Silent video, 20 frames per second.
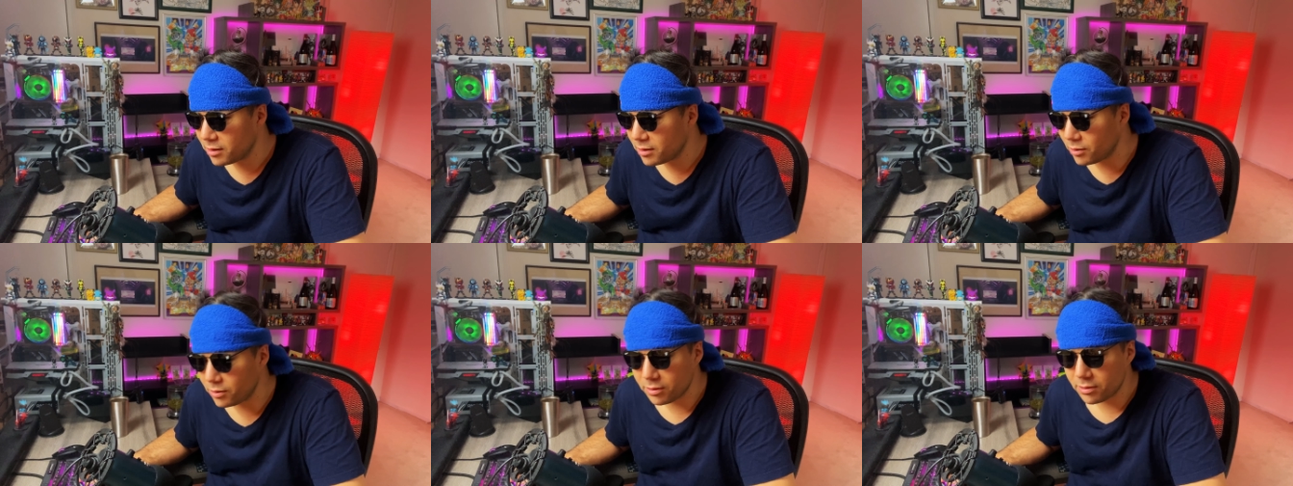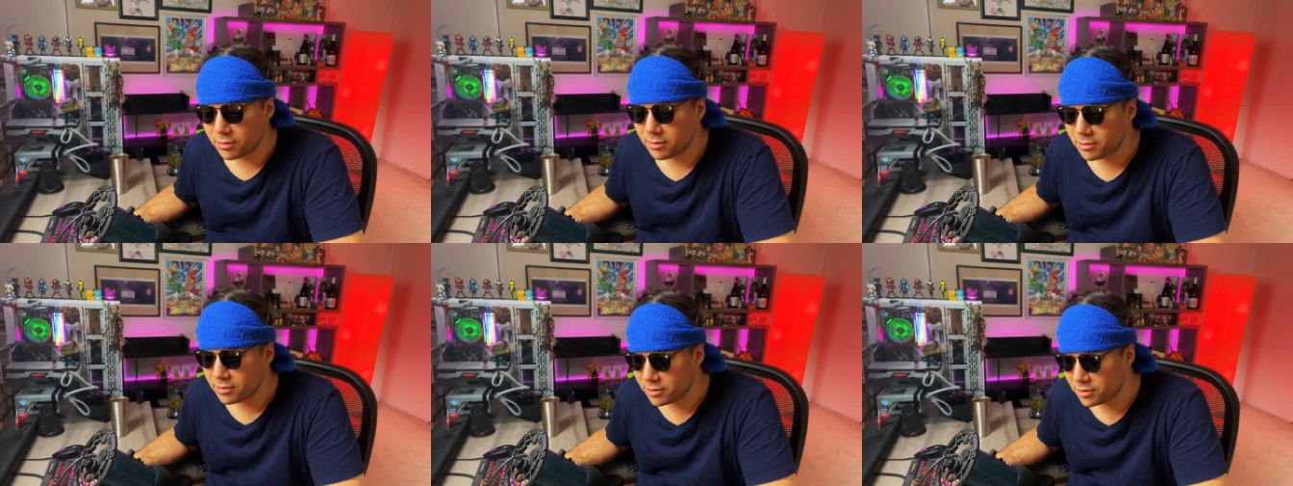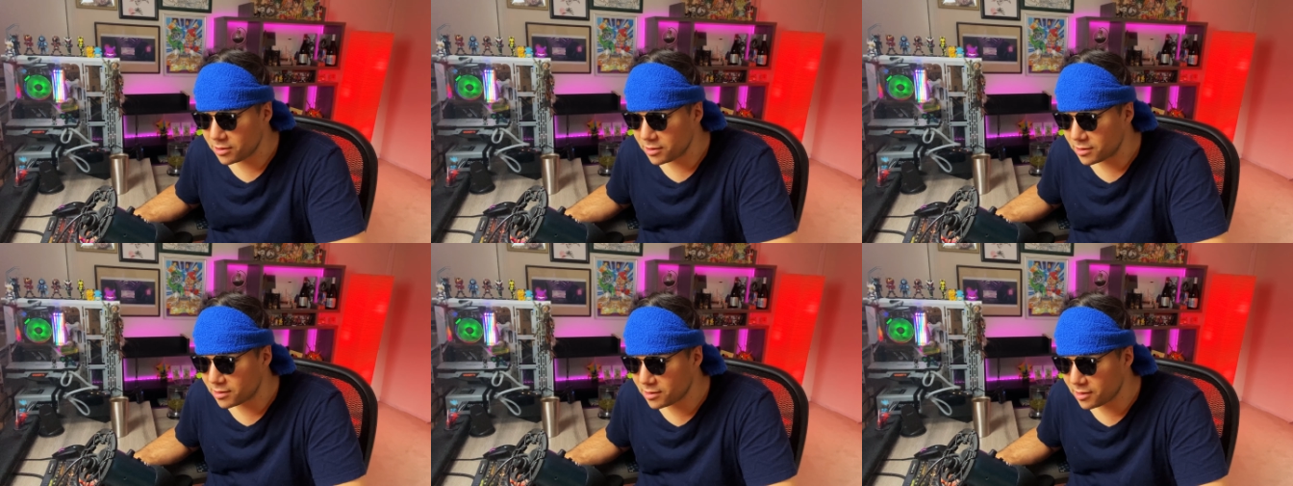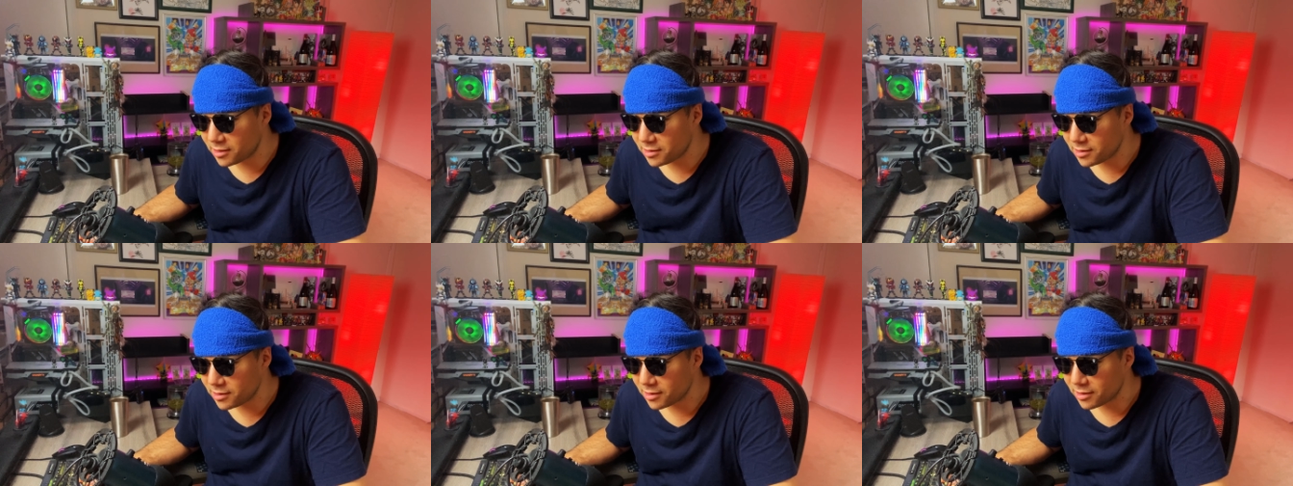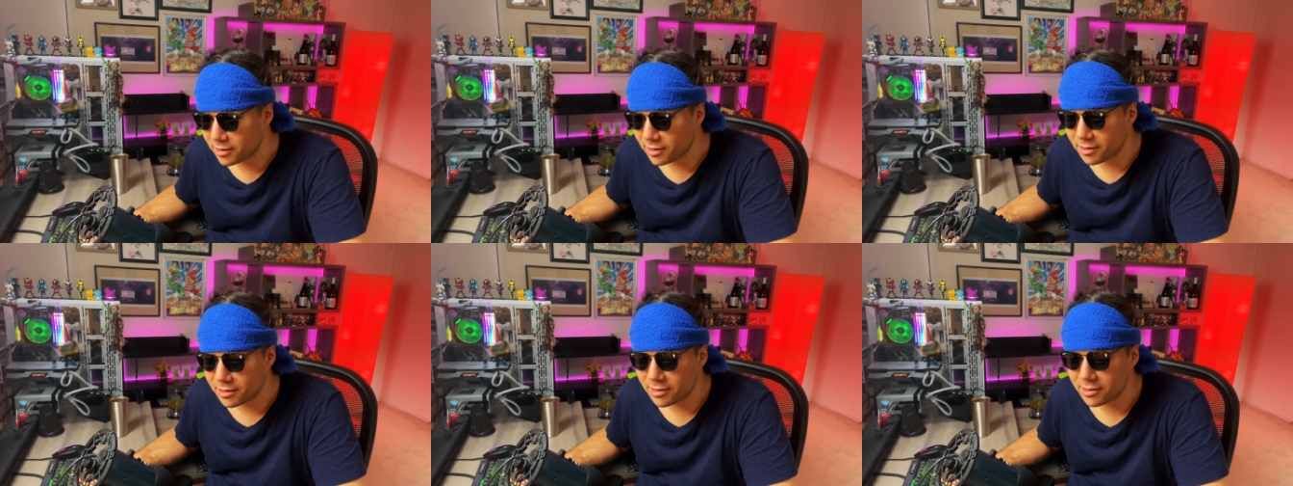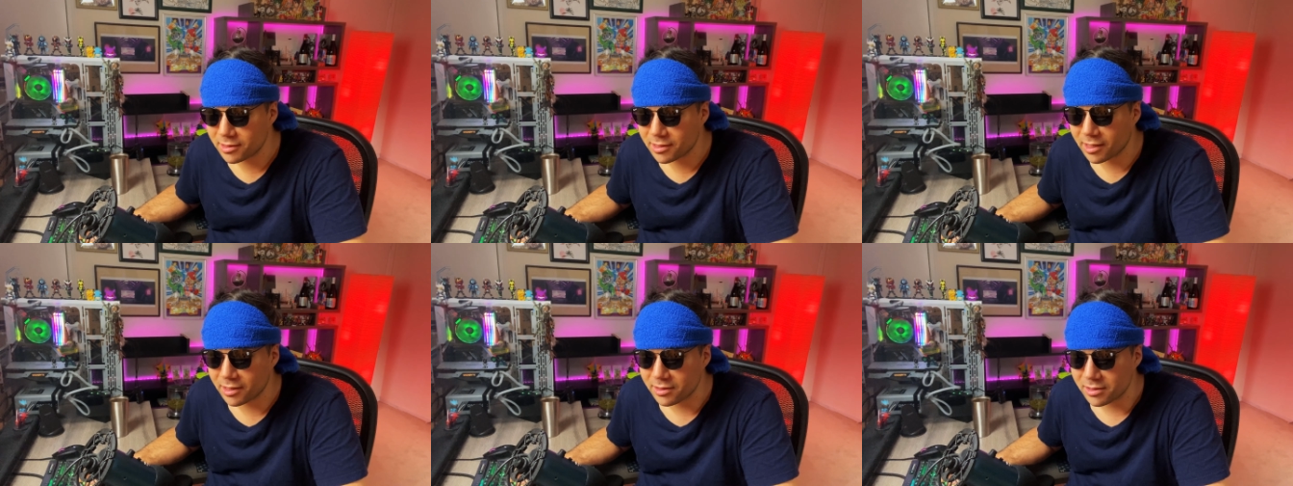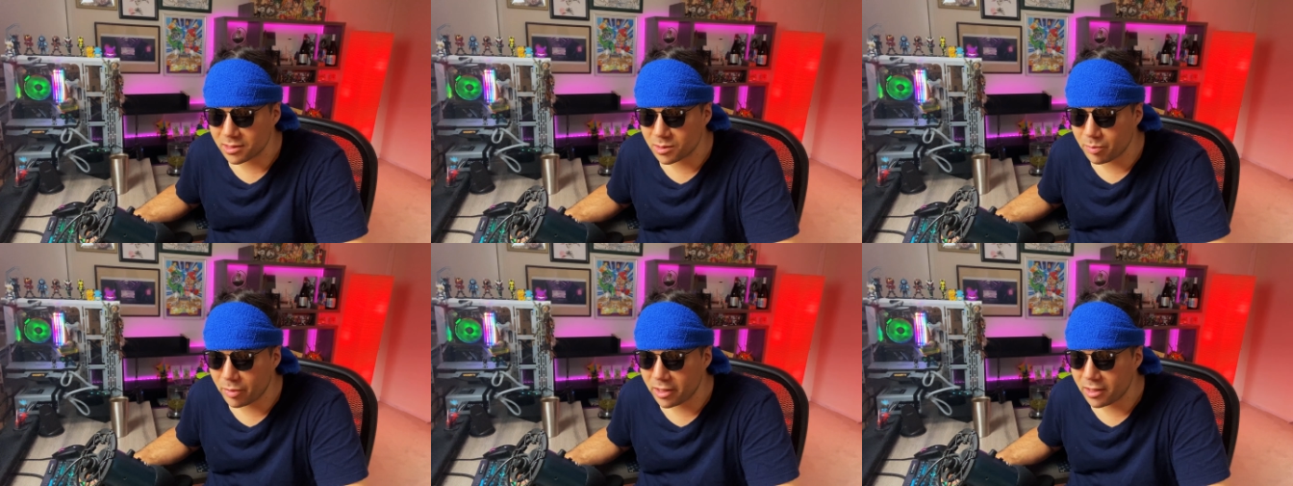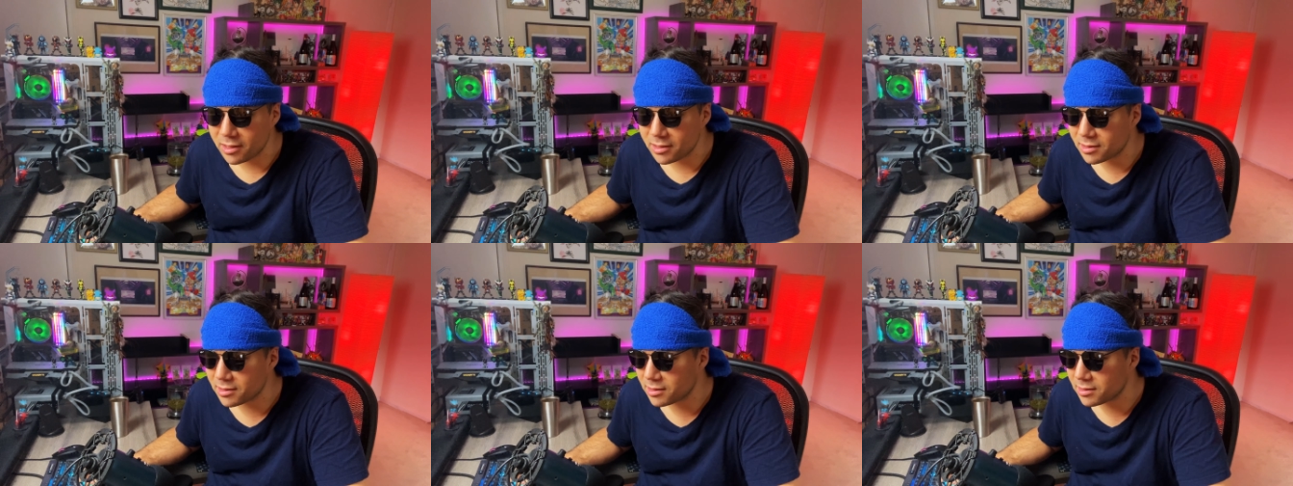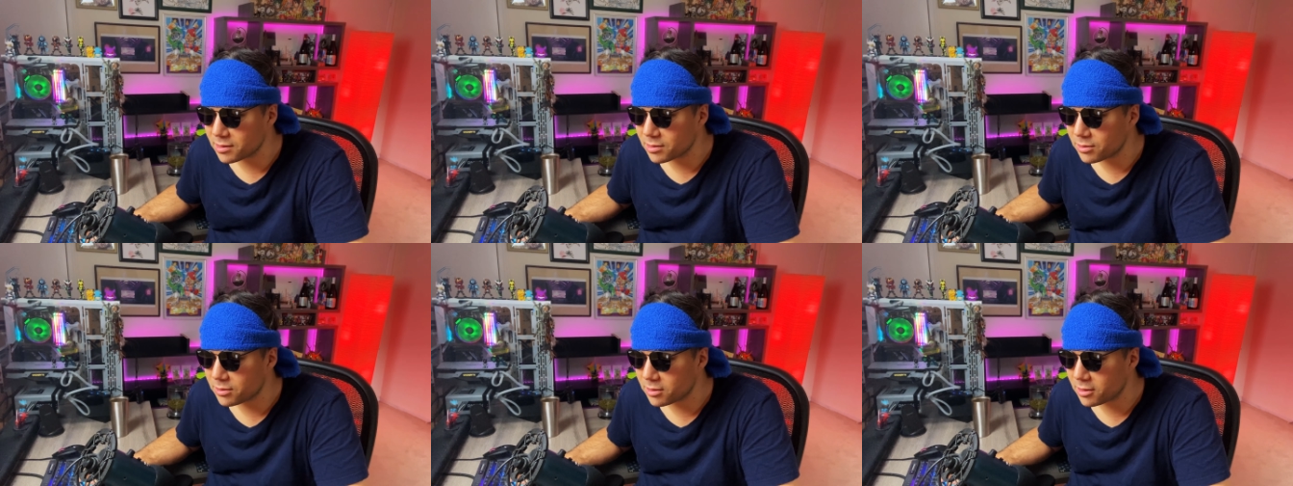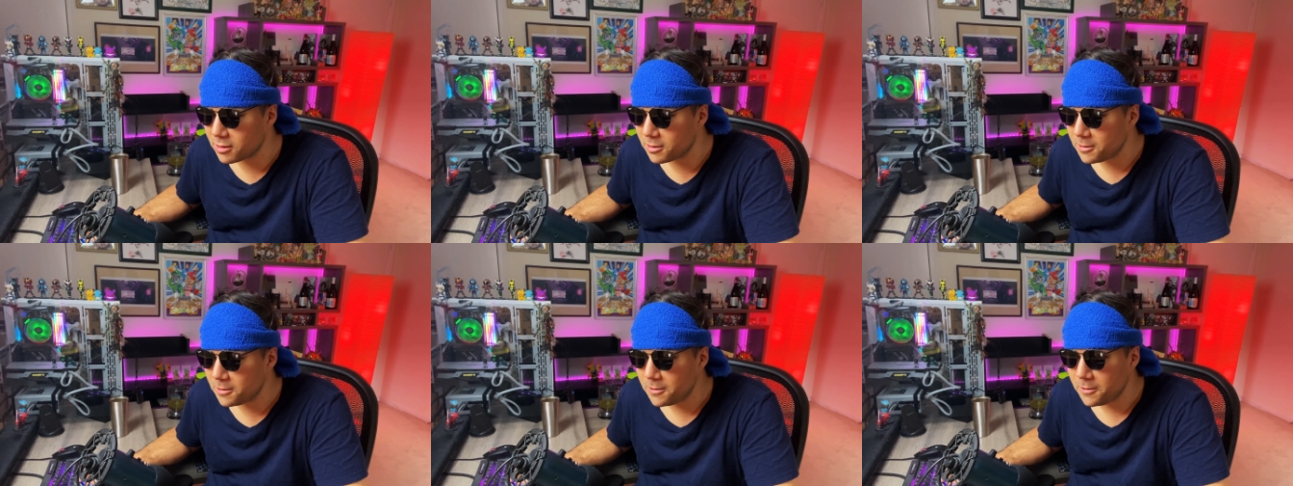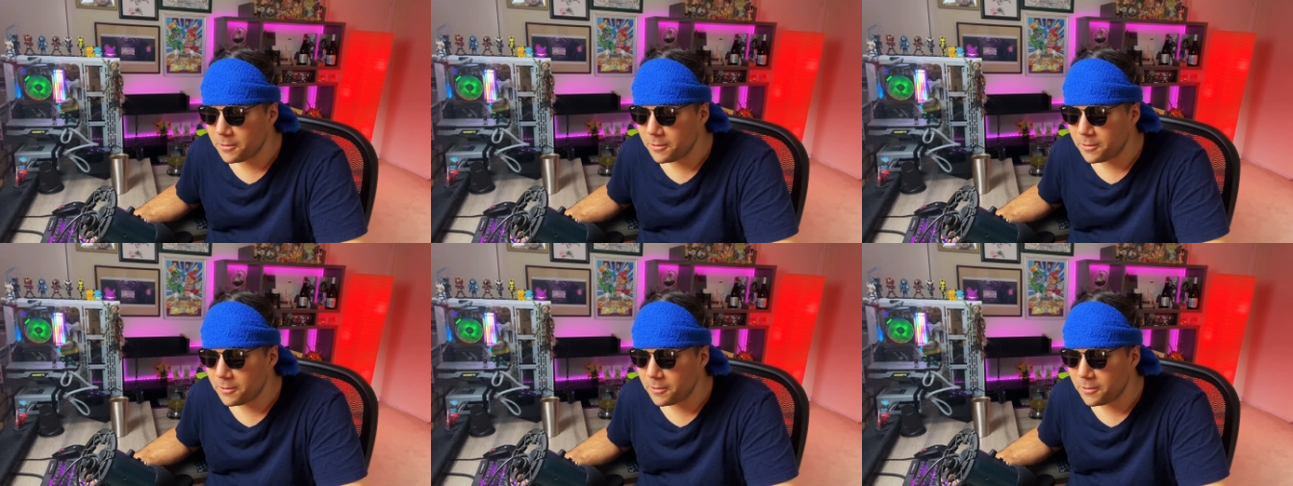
Oh, she's sensing that. it has got the spidey sense going on.